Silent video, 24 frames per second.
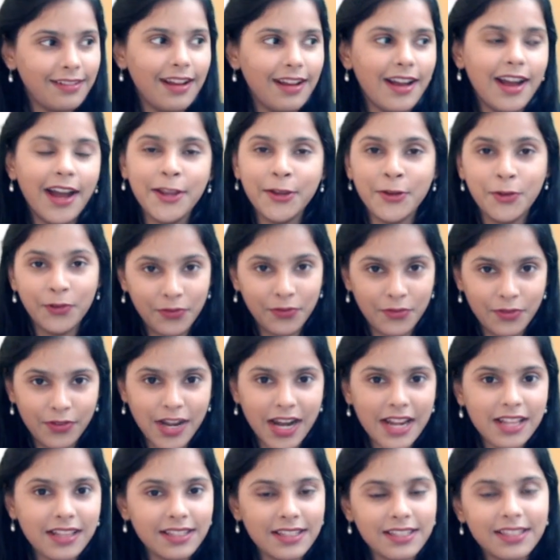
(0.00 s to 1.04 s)
are your
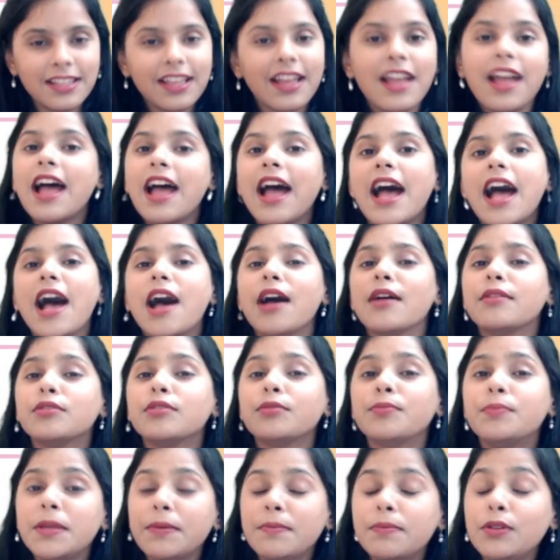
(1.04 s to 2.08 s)
friends, and the
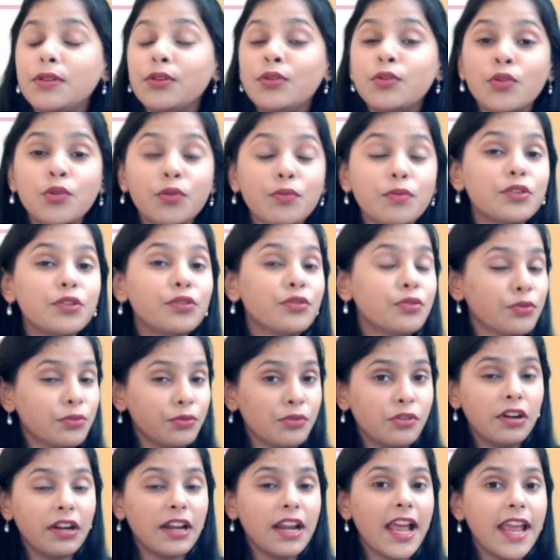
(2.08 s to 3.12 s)
people whom you do
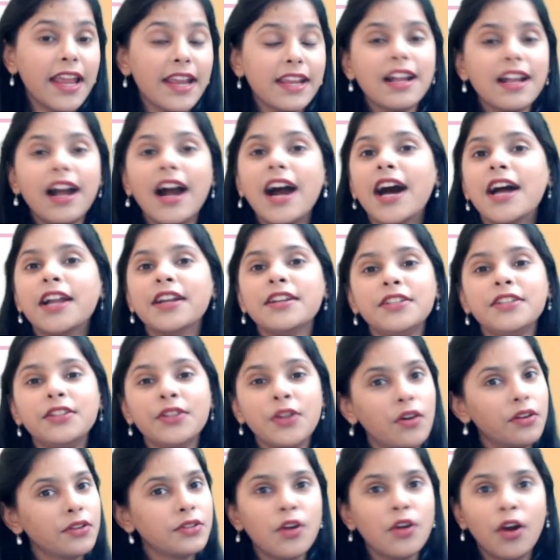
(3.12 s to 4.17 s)
not like are
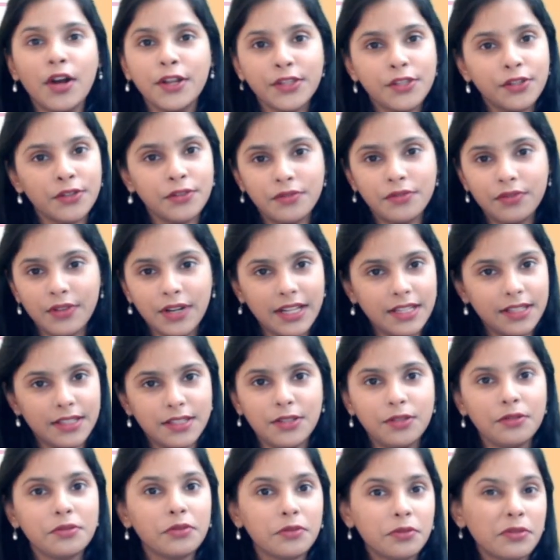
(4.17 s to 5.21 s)
not your friends.
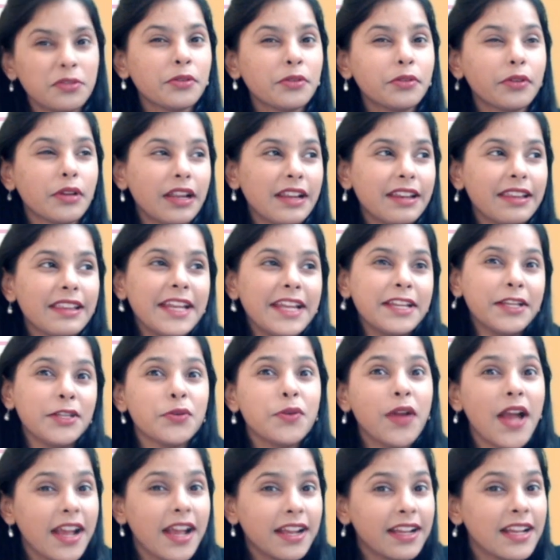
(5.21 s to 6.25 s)
You don't like to
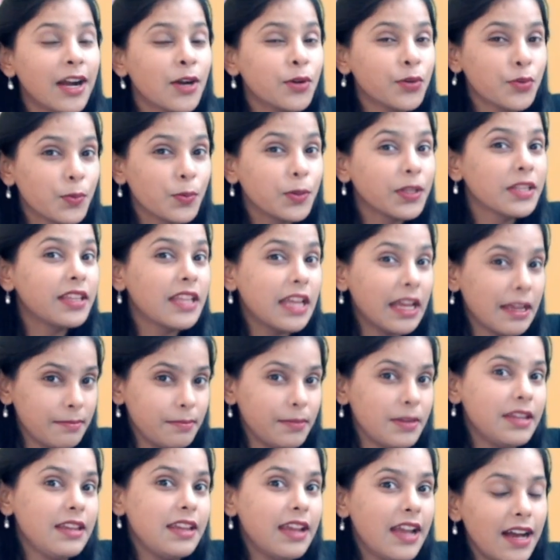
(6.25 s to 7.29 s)
hang out with them.
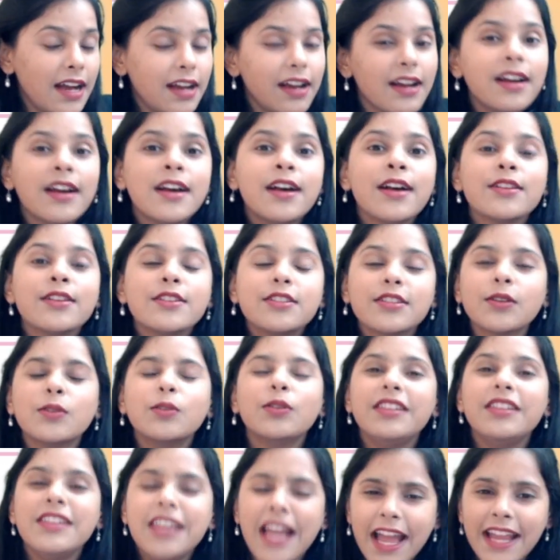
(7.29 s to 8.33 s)
Yeah. So
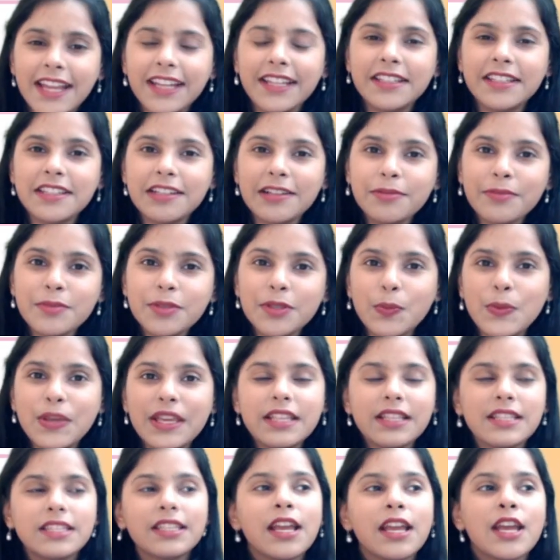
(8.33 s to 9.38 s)
like terms
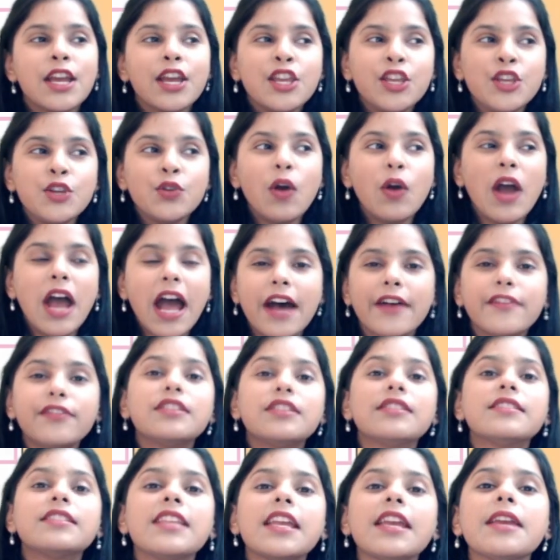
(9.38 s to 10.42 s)
means you have
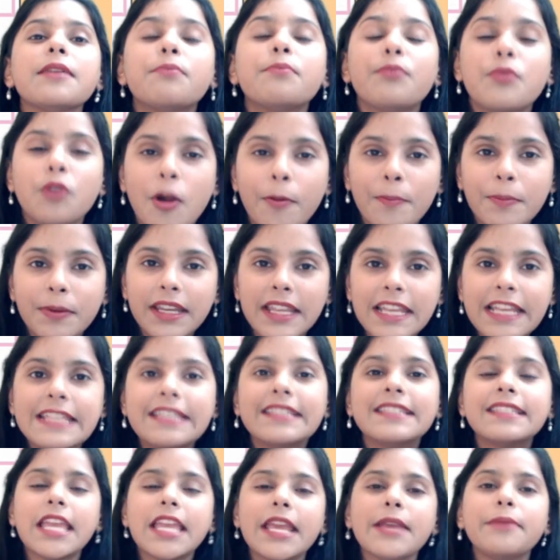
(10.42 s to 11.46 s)
same properties,
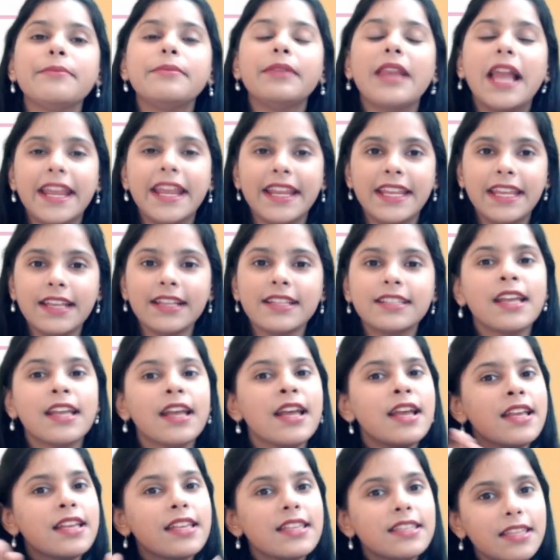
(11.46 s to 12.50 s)
same likings.
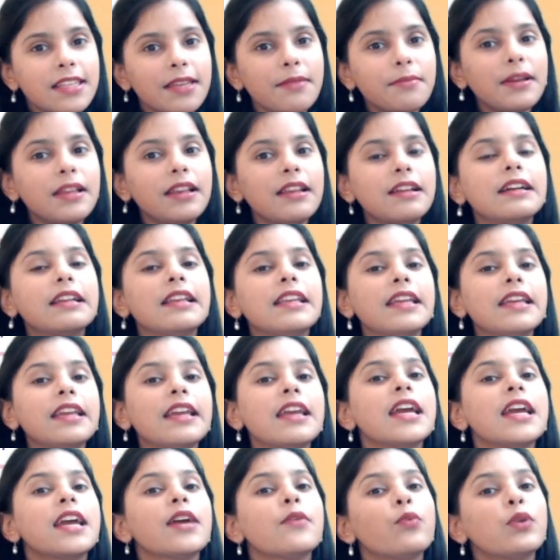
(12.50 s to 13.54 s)

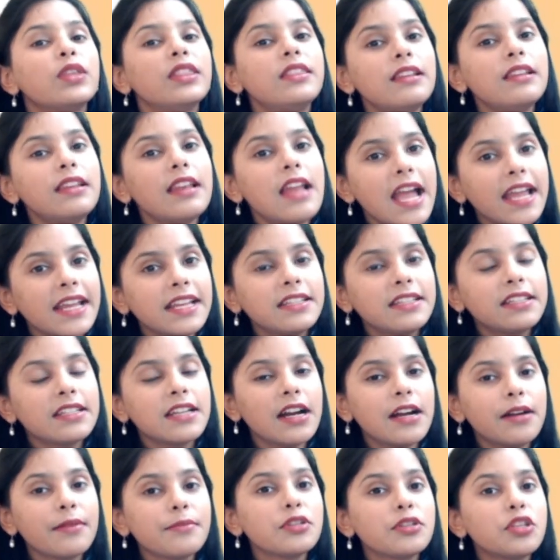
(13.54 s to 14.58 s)
Similarly, with the like
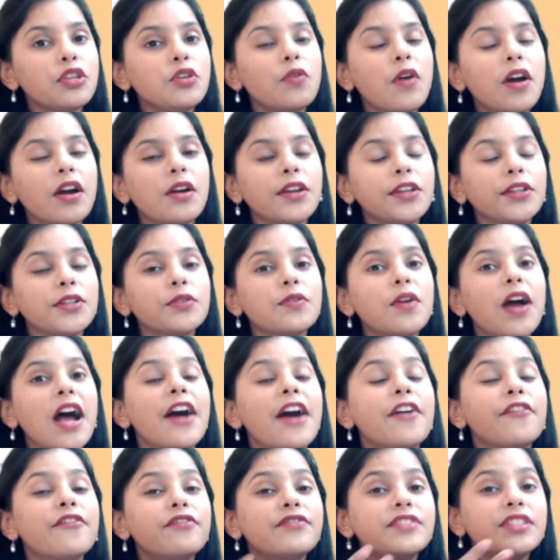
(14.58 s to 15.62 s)
terms, you are going to
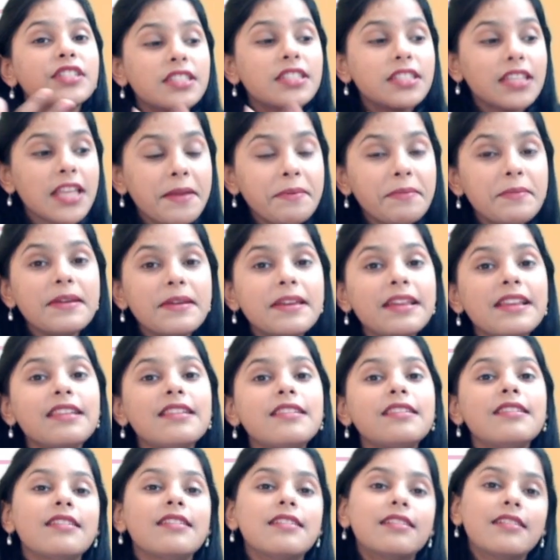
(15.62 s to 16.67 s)
have
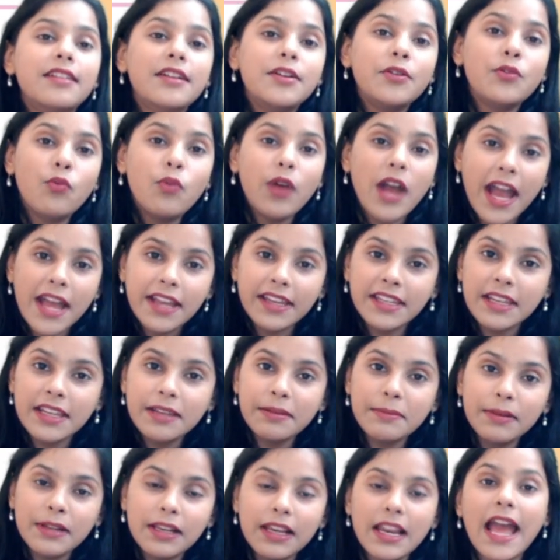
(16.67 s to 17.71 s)
similar
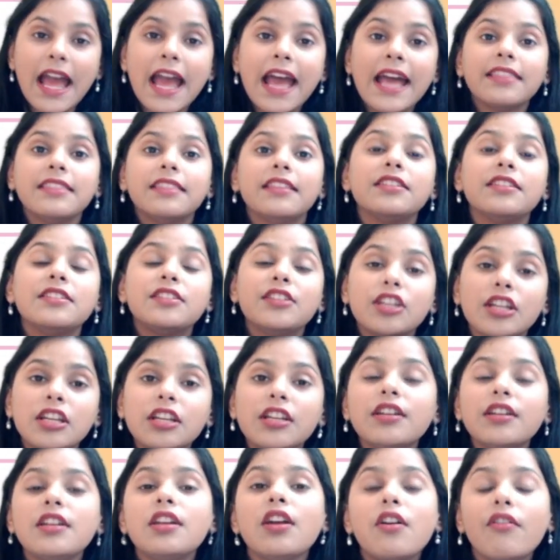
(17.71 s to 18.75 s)
variable, and the
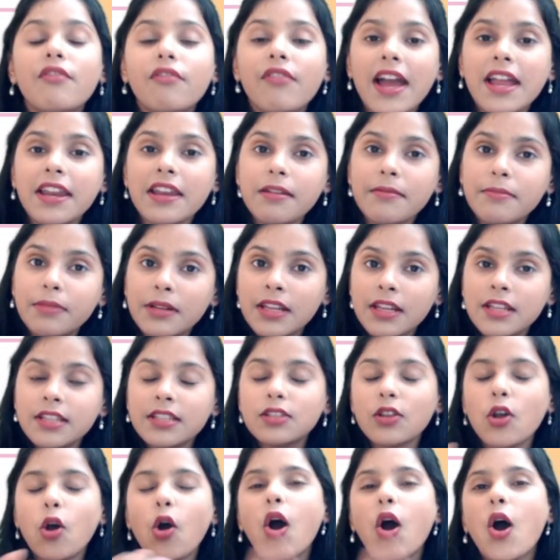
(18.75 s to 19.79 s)
degree of variable is
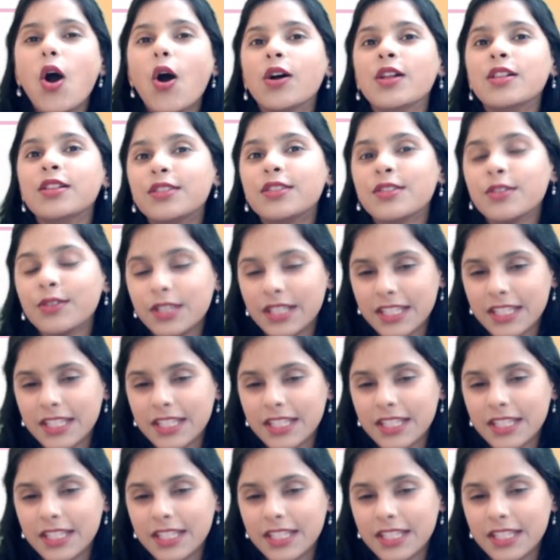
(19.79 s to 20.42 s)
also